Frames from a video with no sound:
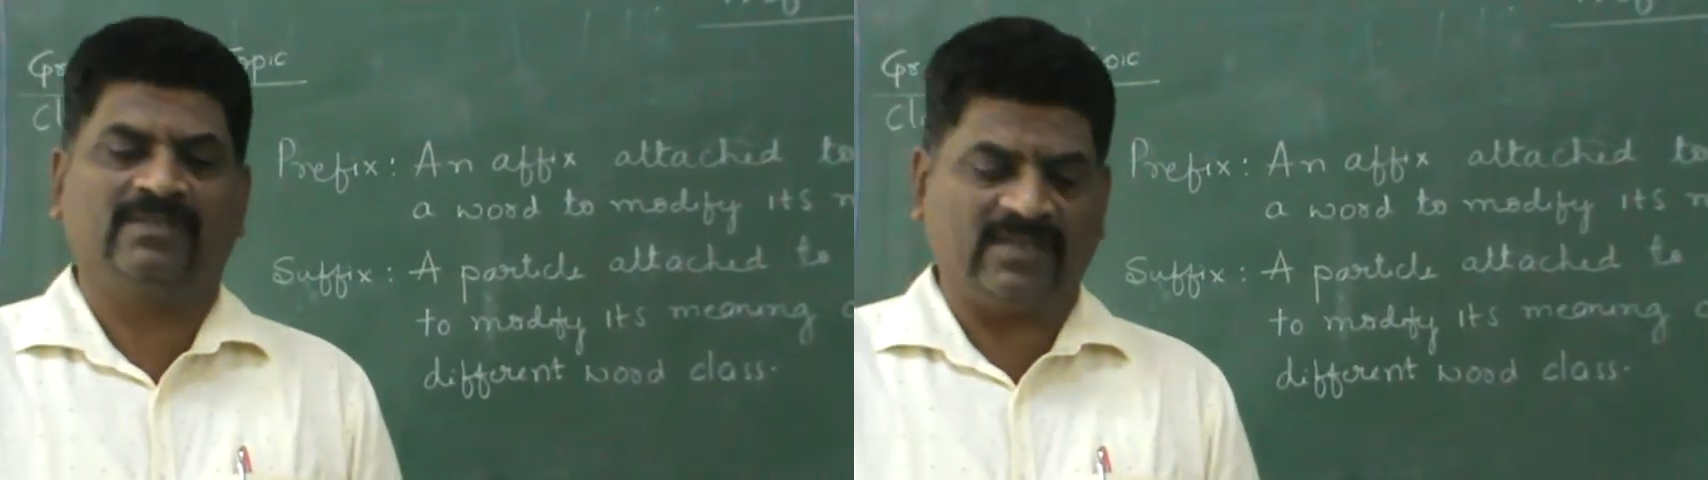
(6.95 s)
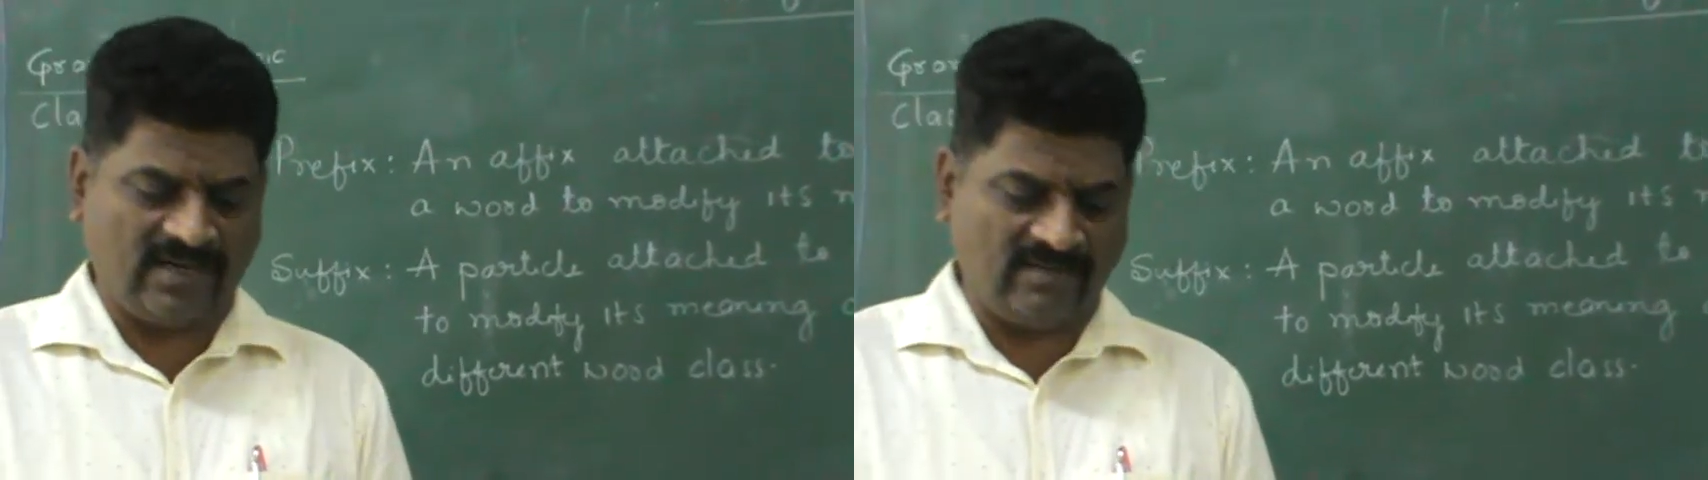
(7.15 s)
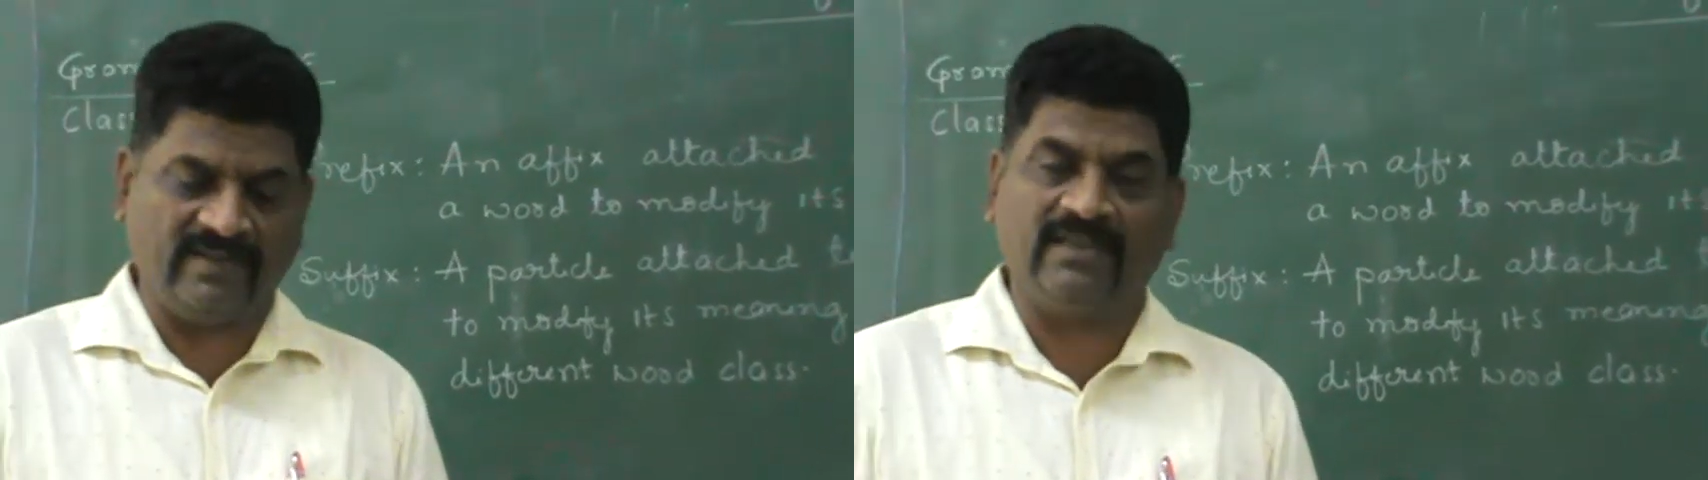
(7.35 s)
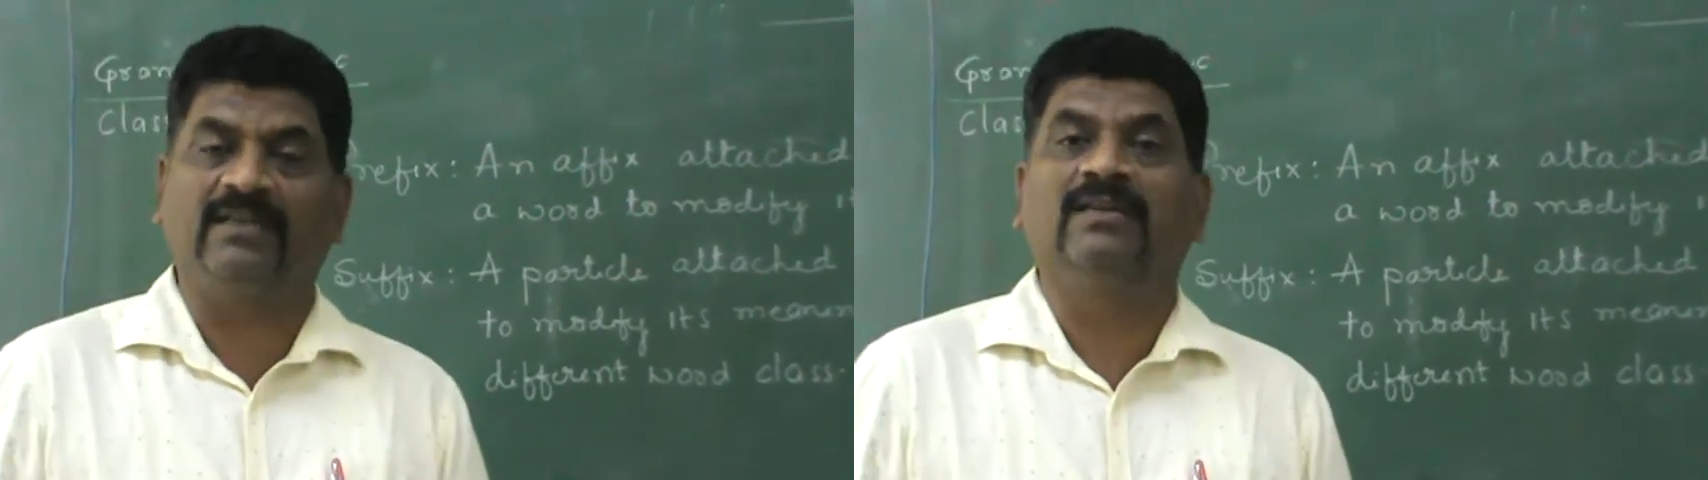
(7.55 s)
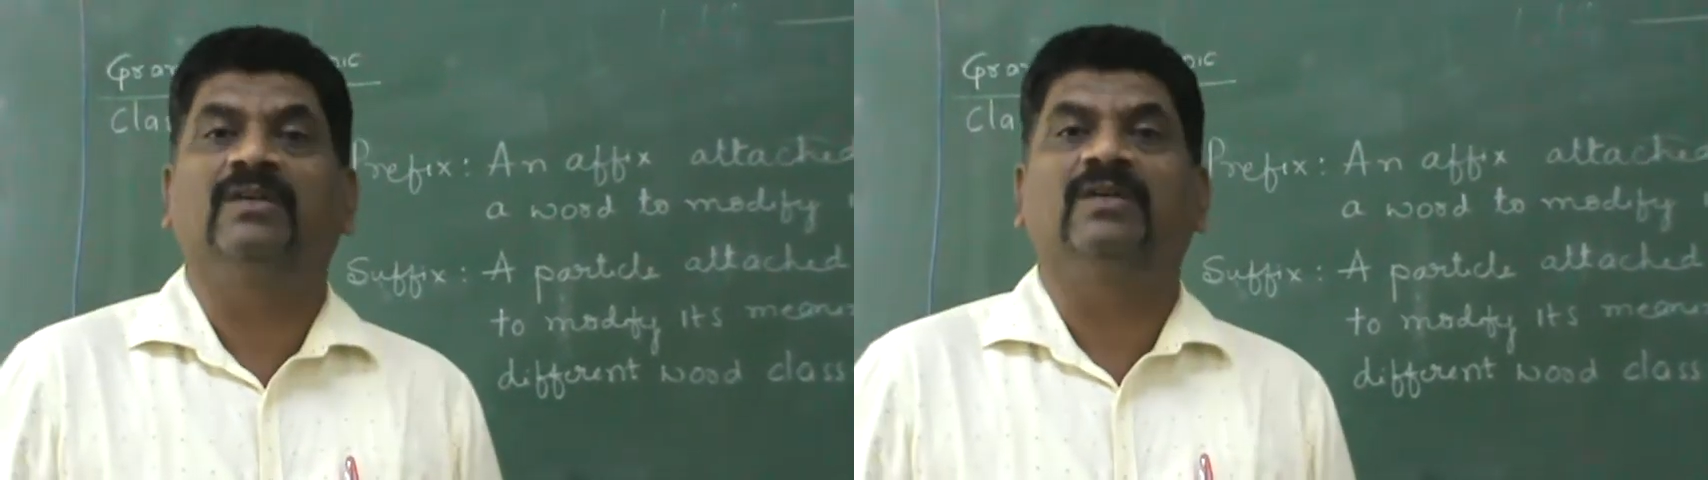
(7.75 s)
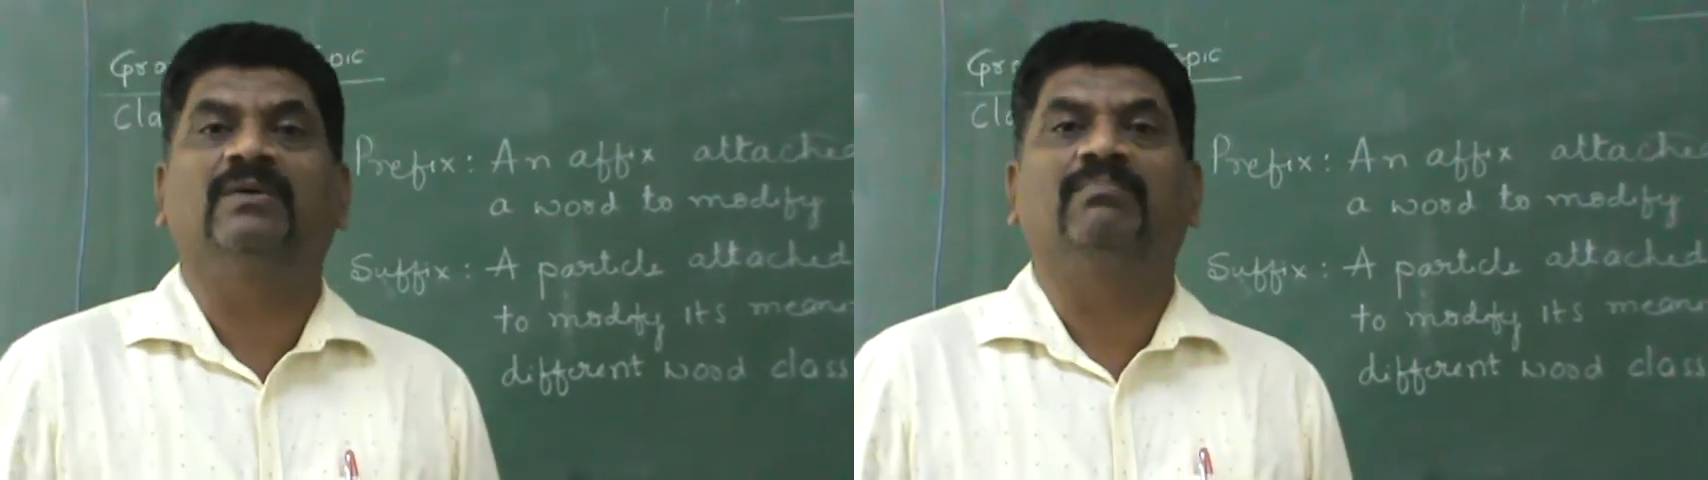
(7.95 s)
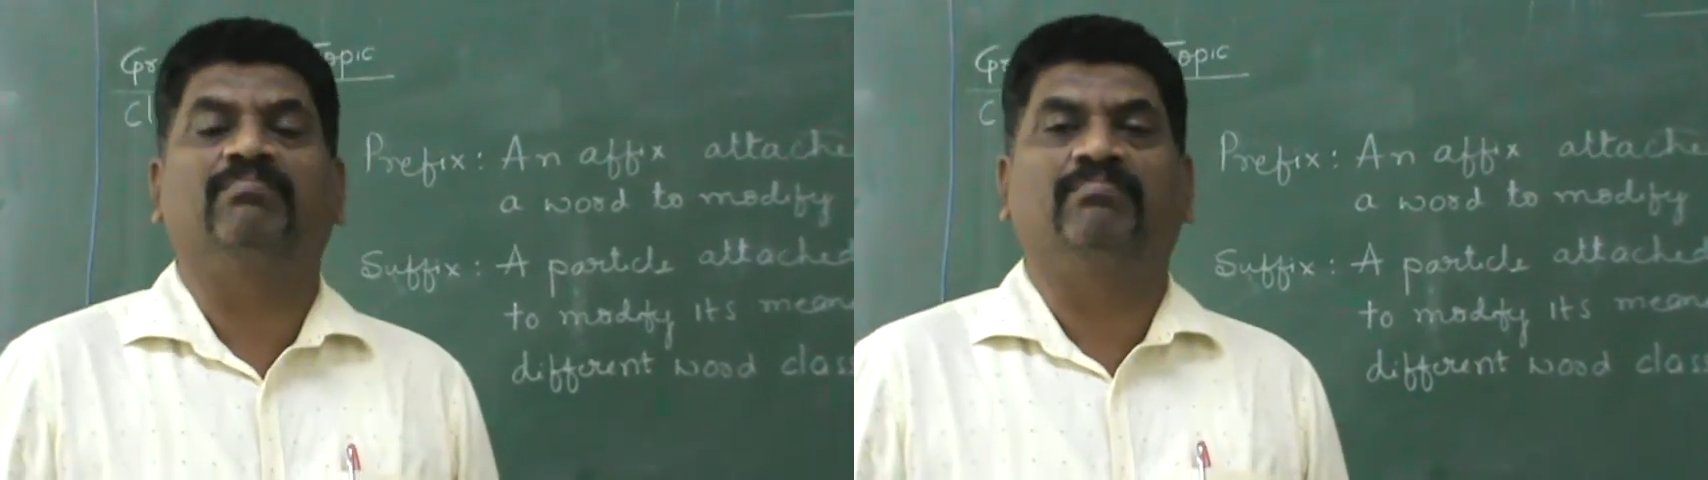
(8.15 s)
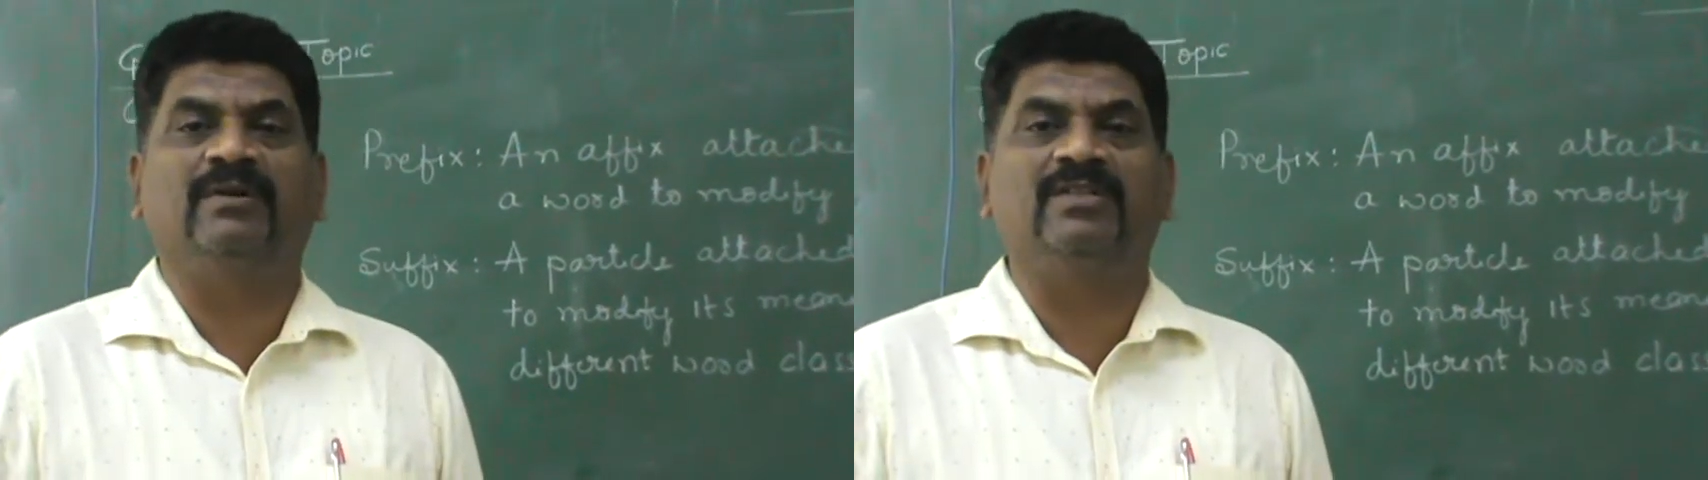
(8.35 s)
JNV
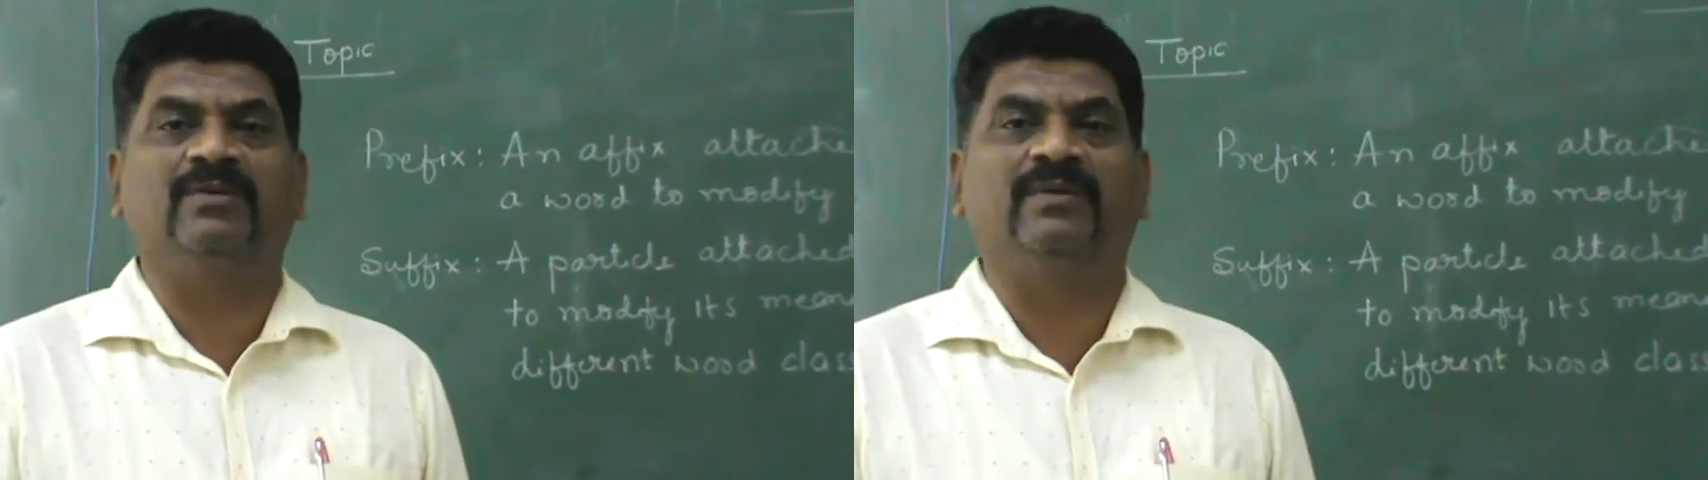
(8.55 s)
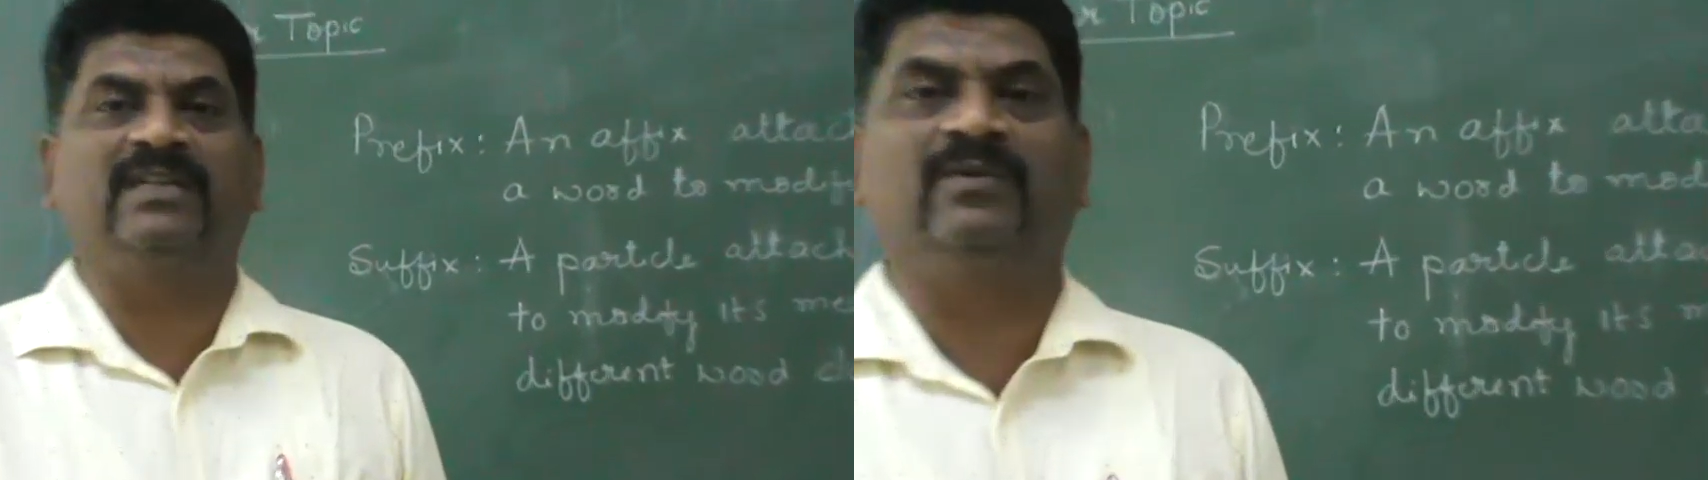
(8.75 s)
Panchavati,